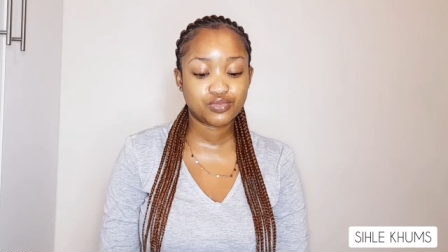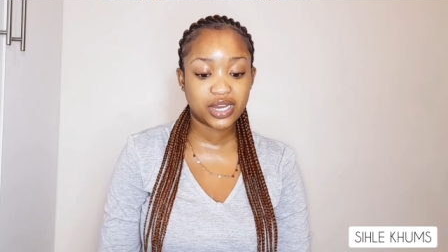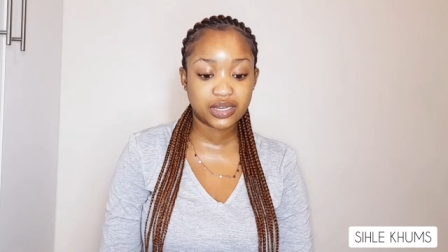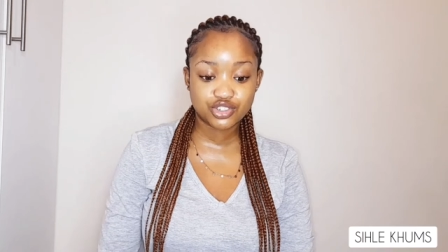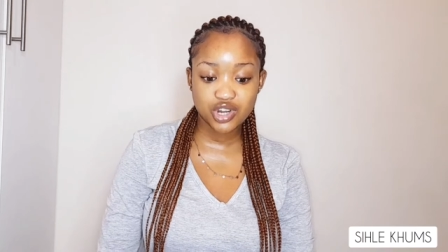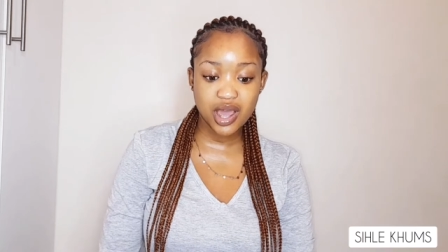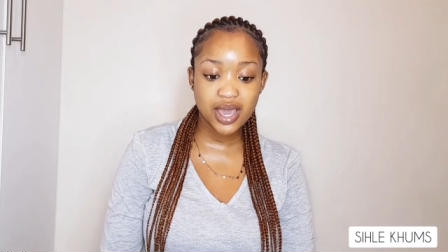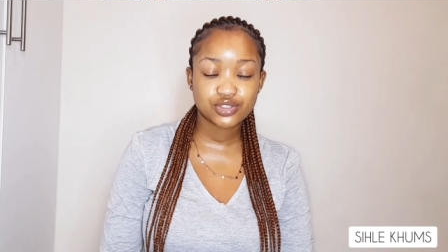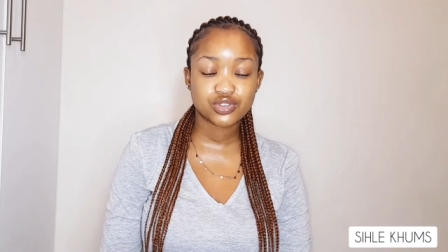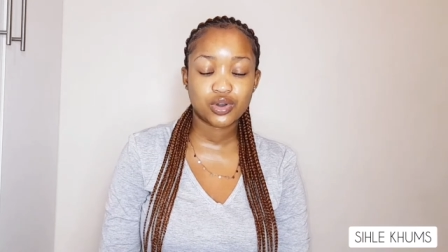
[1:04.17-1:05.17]
really
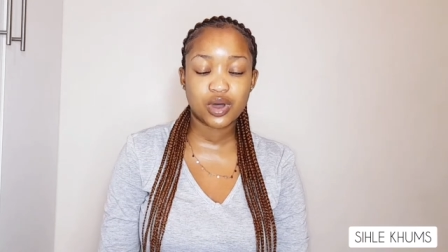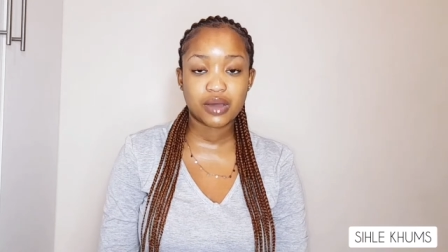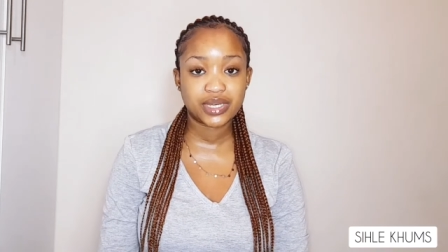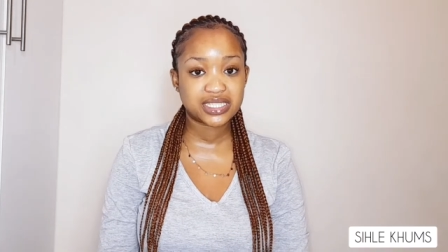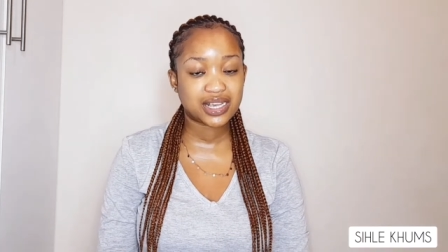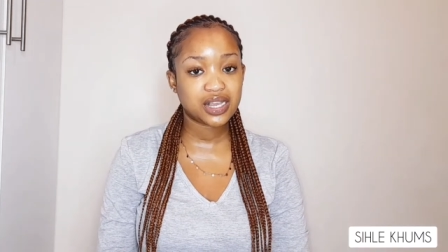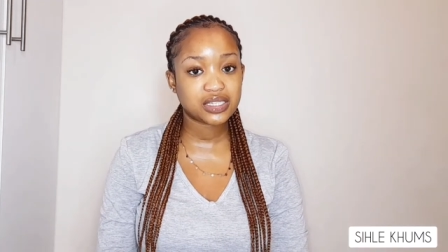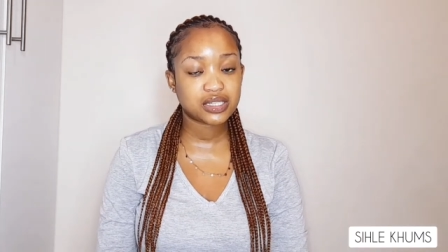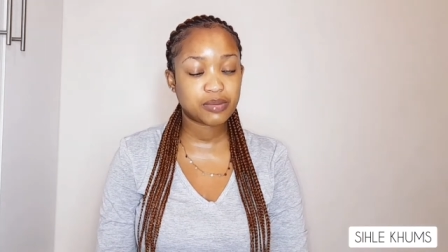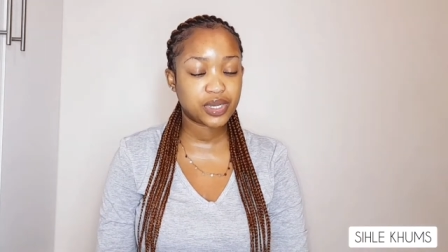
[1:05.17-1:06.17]
dry so i went to
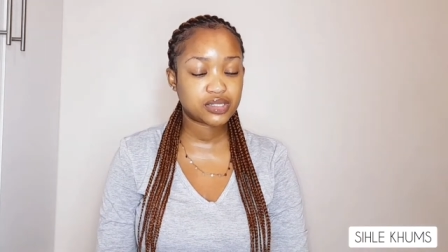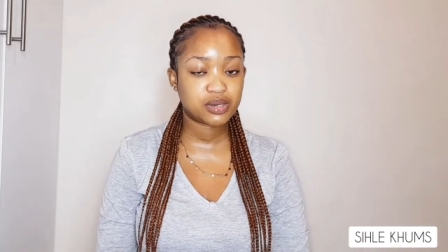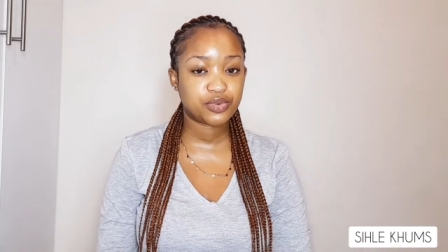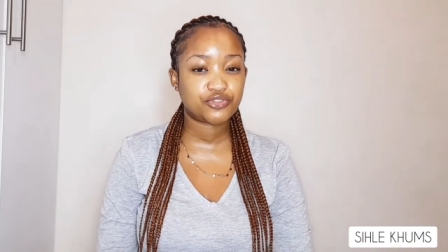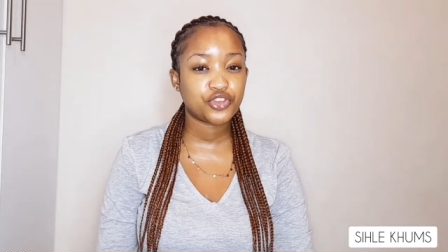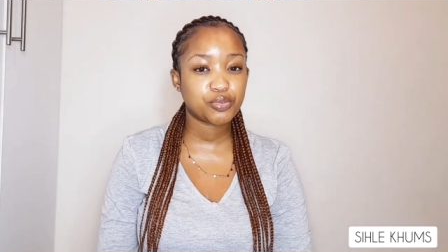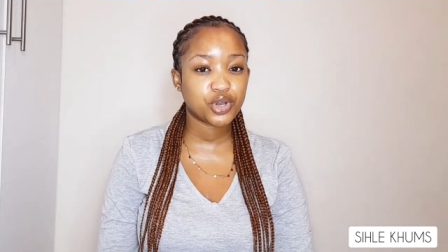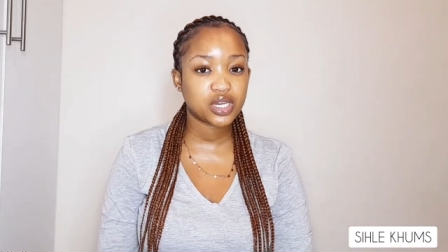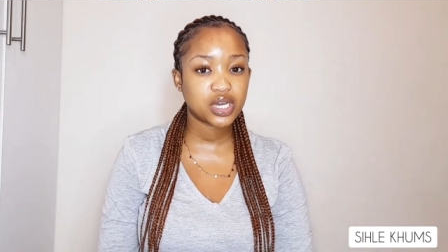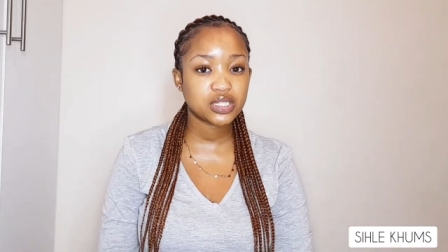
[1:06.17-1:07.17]
clicks and i picked up a few
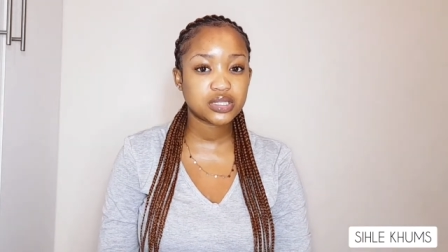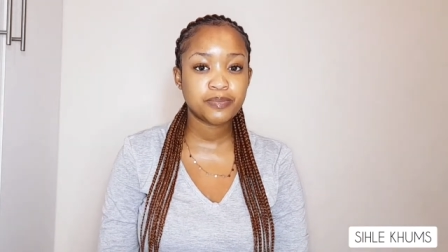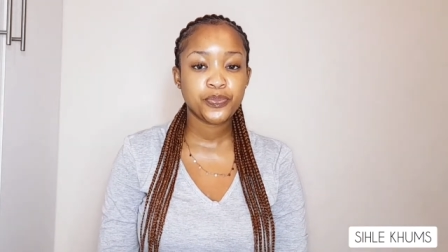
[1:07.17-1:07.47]
products